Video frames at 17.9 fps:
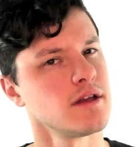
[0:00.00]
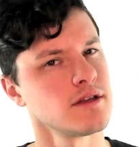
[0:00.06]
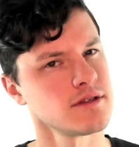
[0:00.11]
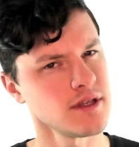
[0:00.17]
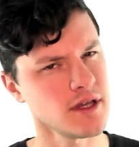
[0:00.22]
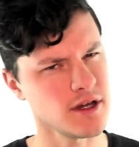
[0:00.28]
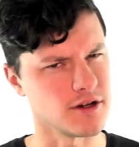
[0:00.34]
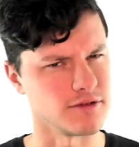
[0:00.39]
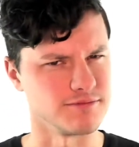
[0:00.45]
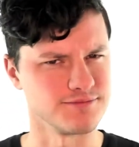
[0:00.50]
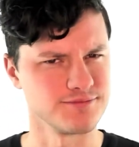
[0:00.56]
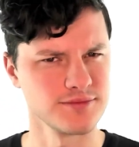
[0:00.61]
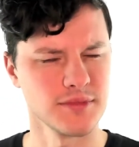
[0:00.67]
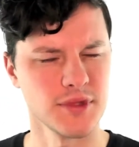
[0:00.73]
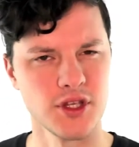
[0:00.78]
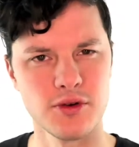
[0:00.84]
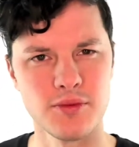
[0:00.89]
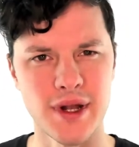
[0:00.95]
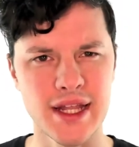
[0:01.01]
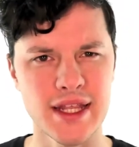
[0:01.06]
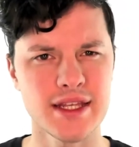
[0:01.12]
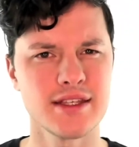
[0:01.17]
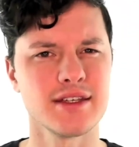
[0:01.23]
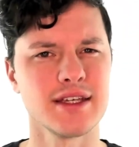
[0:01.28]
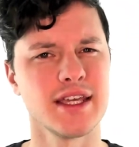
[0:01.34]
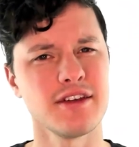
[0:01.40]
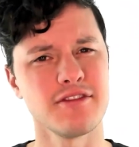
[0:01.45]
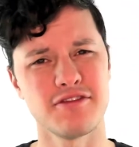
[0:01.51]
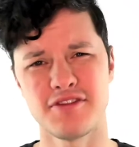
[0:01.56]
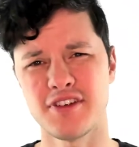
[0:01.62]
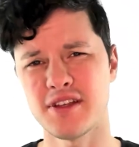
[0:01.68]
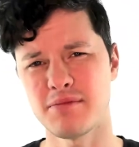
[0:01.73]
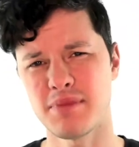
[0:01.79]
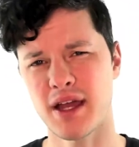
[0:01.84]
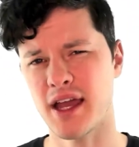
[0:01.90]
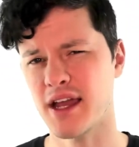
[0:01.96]
So you're ready to give
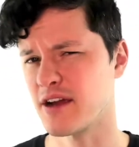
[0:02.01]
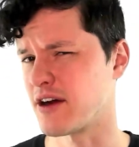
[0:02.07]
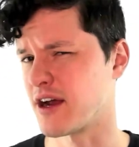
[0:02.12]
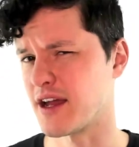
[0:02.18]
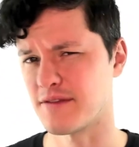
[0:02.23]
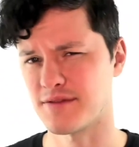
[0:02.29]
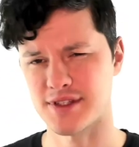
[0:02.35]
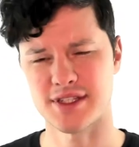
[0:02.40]
feedback or have